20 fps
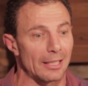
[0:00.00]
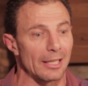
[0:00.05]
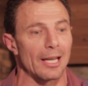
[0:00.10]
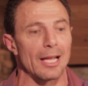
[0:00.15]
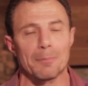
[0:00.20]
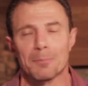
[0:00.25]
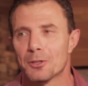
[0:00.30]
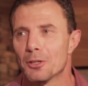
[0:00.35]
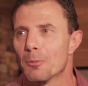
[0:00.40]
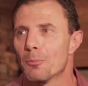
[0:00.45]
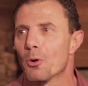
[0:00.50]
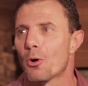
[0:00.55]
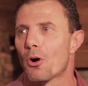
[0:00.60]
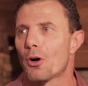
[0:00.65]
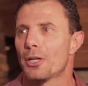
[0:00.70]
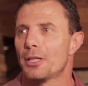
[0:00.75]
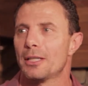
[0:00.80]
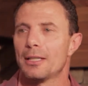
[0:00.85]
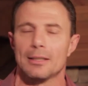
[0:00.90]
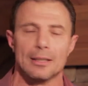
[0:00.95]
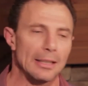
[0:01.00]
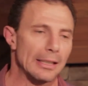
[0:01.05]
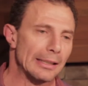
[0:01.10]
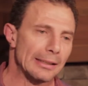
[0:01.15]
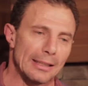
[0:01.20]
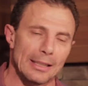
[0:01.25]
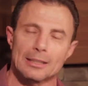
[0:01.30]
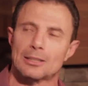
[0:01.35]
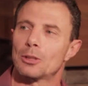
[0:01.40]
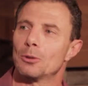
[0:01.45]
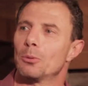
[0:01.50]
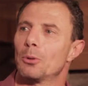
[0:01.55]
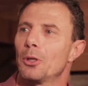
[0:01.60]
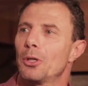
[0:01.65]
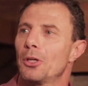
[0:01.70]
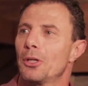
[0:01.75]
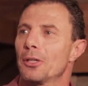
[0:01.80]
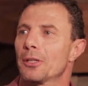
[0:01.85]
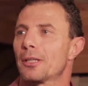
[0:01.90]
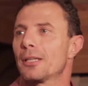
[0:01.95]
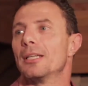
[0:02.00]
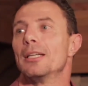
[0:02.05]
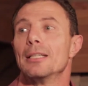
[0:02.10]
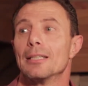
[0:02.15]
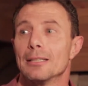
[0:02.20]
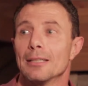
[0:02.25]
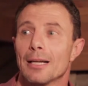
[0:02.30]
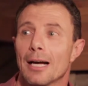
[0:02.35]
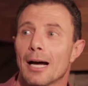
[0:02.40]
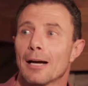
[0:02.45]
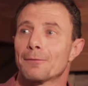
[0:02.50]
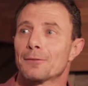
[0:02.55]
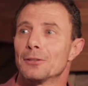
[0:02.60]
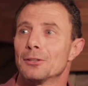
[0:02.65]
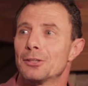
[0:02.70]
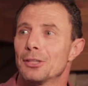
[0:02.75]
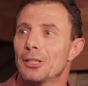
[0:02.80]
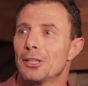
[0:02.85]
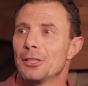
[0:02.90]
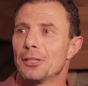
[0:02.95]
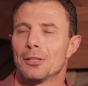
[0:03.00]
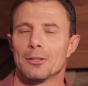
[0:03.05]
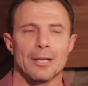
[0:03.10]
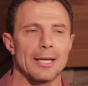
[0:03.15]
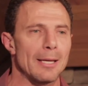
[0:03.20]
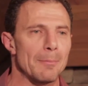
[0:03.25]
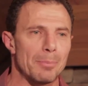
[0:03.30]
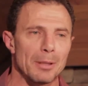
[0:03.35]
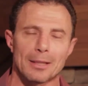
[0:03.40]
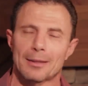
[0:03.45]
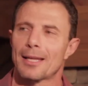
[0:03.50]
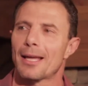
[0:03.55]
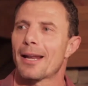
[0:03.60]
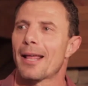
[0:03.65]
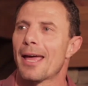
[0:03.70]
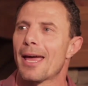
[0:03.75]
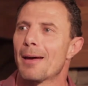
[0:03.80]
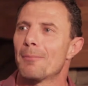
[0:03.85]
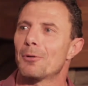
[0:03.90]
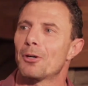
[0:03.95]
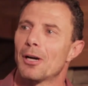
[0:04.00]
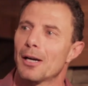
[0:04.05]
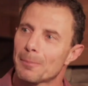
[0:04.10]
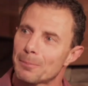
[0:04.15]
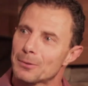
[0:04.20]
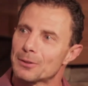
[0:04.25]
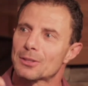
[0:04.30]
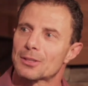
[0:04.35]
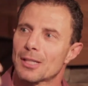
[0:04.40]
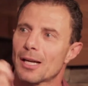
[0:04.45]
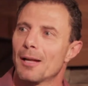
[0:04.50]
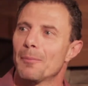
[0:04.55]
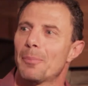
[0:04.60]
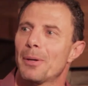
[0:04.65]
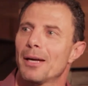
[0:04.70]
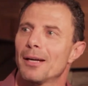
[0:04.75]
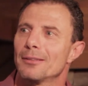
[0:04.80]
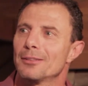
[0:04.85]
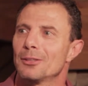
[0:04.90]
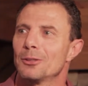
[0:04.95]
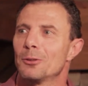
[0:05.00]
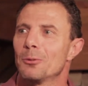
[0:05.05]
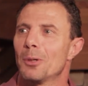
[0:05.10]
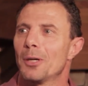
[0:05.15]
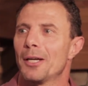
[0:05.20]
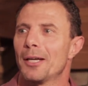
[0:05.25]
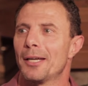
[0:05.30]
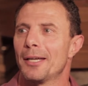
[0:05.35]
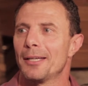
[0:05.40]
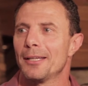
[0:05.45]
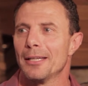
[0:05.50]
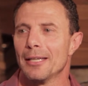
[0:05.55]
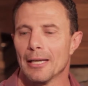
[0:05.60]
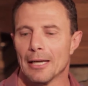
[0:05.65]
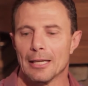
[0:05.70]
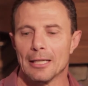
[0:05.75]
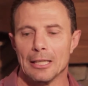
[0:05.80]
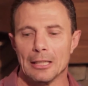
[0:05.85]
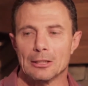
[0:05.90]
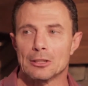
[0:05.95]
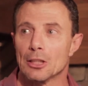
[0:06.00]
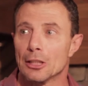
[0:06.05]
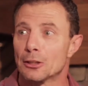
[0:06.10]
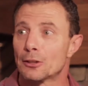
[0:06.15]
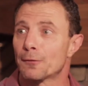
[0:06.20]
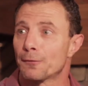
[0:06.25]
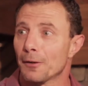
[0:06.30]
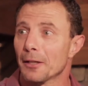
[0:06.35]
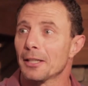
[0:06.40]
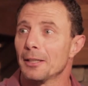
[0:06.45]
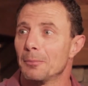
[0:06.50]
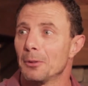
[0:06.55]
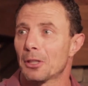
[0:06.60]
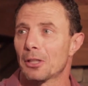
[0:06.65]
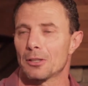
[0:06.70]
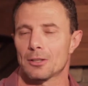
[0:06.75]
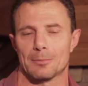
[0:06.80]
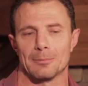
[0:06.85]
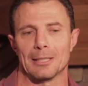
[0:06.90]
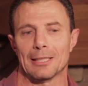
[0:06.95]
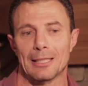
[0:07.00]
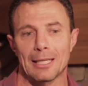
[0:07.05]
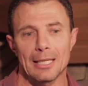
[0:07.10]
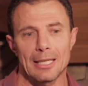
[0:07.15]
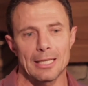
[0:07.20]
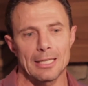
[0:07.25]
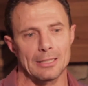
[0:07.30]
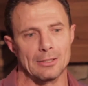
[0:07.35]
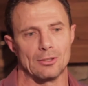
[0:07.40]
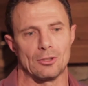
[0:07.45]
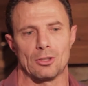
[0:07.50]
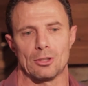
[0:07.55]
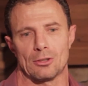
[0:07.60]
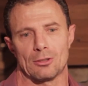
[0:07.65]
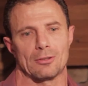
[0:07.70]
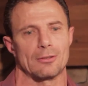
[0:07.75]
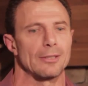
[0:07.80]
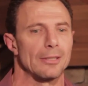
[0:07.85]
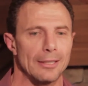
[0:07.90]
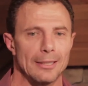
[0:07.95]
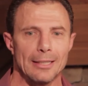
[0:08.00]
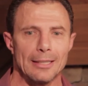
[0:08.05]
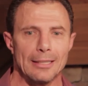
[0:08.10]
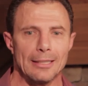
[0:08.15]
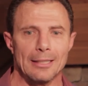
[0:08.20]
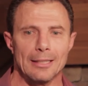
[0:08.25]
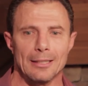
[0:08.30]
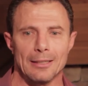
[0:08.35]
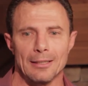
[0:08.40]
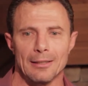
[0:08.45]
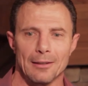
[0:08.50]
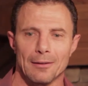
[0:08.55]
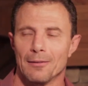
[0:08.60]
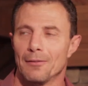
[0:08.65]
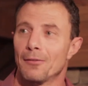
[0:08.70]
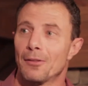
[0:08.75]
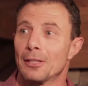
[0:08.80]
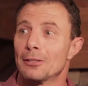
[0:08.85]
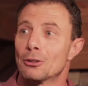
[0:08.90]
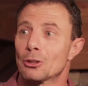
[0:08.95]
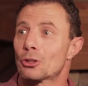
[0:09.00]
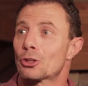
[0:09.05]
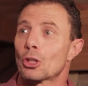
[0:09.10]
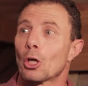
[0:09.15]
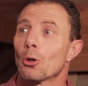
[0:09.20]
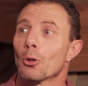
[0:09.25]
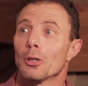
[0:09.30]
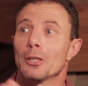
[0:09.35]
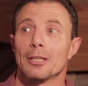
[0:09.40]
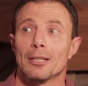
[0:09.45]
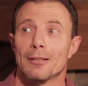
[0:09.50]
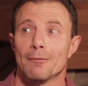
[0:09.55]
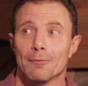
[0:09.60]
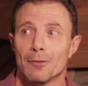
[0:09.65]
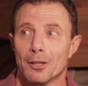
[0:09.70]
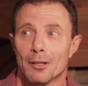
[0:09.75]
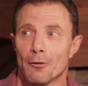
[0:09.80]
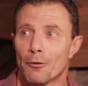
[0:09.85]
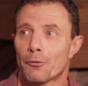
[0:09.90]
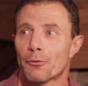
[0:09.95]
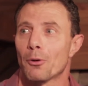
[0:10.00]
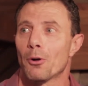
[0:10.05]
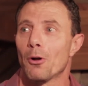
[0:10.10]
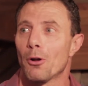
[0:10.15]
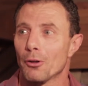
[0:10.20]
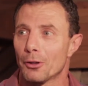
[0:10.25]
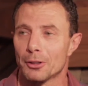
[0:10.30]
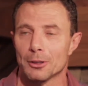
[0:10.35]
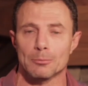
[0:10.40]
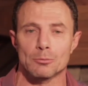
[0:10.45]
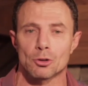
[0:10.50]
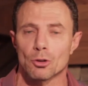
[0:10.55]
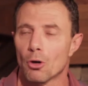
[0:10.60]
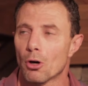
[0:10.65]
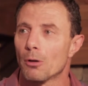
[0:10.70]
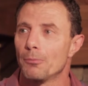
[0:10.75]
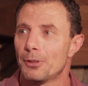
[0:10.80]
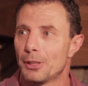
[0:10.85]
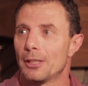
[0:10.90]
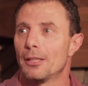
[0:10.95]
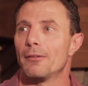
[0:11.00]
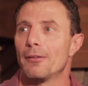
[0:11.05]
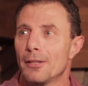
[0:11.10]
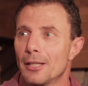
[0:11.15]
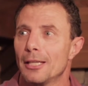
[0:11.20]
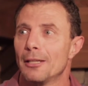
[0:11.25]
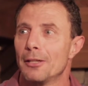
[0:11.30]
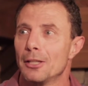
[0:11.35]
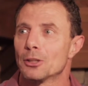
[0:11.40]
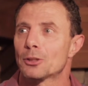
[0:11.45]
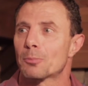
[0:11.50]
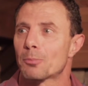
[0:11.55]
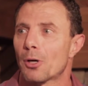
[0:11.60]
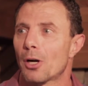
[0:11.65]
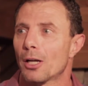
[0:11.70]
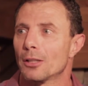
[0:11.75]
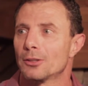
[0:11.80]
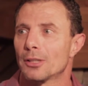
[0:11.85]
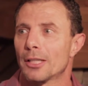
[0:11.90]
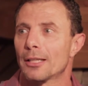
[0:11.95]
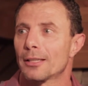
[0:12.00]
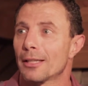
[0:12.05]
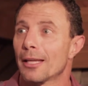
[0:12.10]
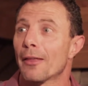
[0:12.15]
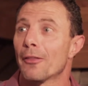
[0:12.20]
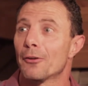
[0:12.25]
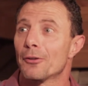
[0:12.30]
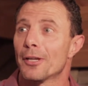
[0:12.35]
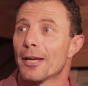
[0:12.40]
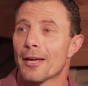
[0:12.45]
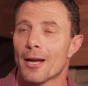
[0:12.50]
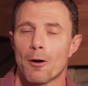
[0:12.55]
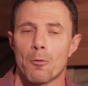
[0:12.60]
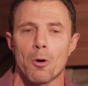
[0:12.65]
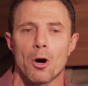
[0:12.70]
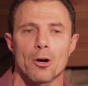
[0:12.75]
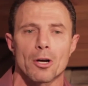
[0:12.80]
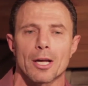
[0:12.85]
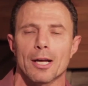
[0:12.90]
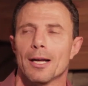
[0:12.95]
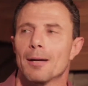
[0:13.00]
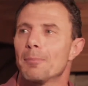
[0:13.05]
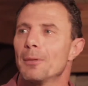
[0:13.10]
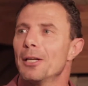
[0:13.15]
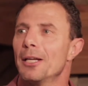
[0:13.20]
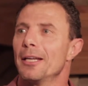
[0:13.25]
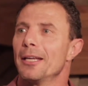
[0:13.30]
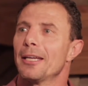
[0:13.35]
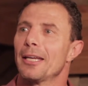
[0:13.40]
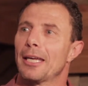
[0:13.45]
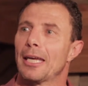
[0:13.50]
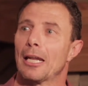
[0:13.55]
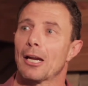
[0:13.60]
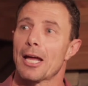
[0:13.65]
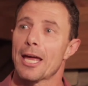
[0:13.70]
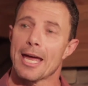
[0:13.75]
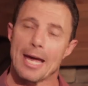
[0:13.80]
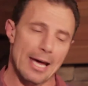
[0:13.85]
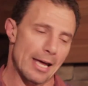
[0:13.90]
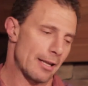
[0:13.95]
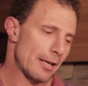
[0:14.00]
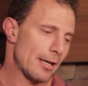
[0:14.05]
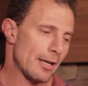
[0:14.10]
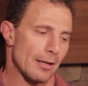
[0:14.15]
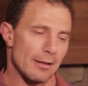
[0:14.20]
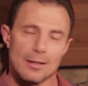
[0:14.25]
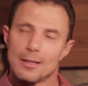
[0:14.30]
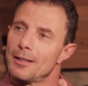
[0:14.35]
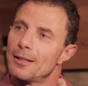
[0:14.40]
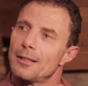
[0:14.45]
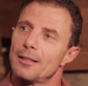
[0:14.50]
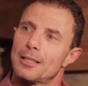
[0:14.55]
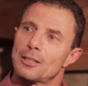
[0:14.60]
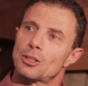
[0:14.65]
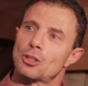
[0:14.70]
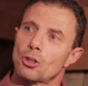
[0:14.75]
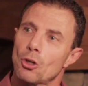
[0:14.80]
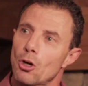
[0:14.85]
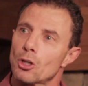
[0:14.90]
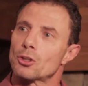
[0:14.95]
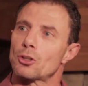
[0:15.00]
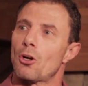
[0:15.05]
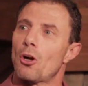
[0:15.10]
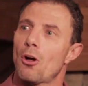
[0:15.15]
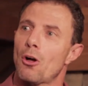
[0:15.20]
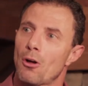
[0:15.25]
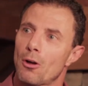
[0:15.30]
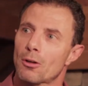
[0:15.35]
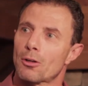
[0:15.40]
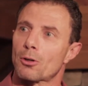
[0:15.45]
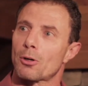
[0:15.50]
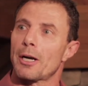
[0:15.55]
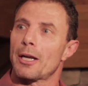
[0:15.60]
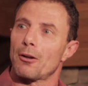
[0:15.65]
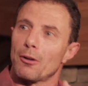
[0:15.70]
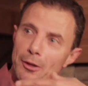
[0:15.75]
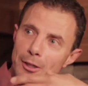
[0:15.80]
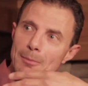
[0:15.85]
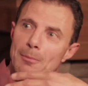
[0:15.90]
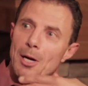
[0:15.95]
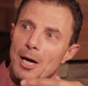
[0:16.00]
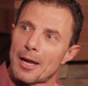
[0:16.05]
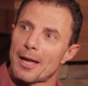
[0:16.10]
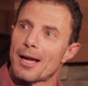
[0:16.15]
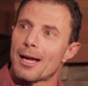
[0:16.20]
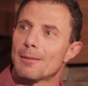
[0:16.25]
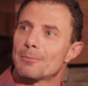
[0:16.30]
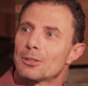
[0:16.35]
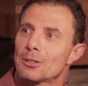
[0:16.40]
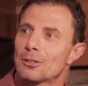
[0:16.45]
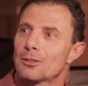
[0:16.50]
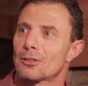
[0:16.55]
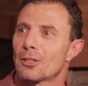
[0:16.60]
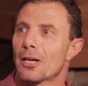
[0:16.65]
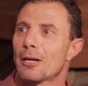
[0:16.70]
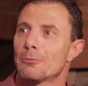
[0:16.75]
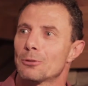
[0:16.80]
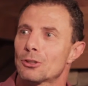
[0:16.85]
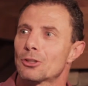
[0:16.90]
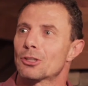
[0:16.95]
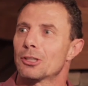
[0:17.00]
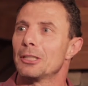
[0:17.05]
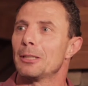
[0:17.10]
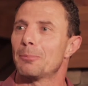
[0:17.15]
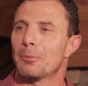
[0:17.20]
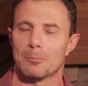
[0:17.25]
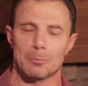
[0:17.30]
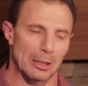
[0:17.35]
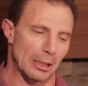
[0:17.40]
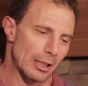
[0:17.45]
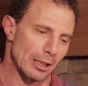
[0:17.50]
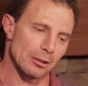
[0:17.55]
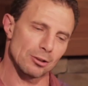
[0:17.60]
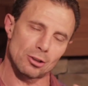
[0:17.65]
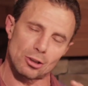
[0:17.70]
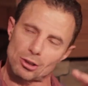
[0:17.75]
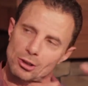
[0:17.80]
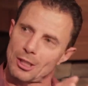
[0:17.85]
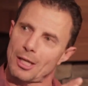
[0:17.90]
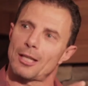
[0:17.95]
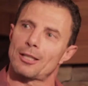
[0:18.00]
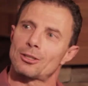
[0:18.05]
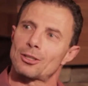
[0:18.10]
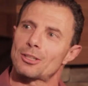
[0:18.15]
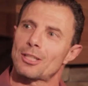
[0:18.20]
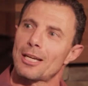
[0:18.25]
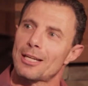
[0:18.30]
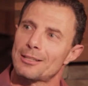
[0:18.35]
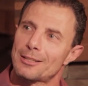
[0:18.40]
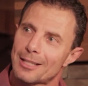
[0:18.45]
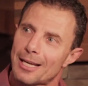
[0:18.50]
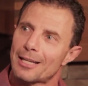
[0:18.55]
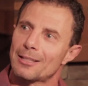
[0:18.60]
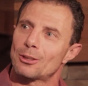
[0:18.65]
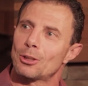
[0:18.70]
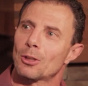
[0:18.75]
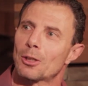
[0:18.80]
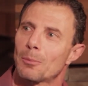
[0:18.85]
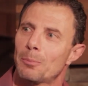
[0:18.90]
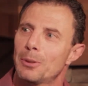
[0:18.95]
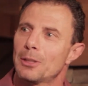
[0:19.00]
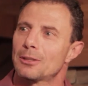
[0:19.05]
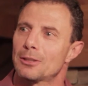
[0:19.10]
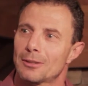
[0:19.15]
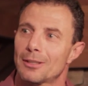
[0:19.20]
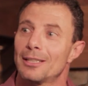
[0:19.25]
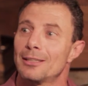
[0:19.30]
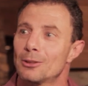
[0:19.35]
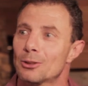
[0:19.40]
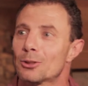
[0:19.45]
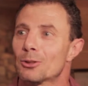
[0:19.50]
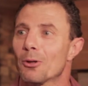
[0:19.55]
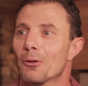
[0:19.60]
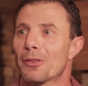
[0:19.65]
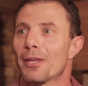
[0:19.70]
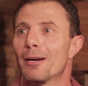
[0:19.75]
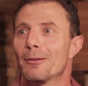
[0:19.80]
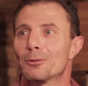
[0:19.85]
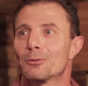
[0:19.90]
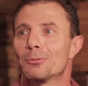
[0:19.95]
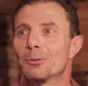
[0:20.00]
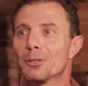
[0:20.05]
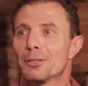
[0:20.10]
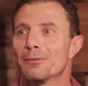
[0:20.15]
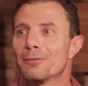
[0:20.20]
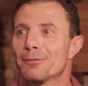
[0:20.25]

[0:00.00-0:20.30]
get up in the morning, get to work. After dinner, hey, pick that hammer up and start pounding away. It's funny because my kids they just totally enthralled and absorbed in this project. The other day I woke up and I had a Sawzall cradled in my arms as I was sleeping. My kids just kind of staged that and took a picture. They just thought that was really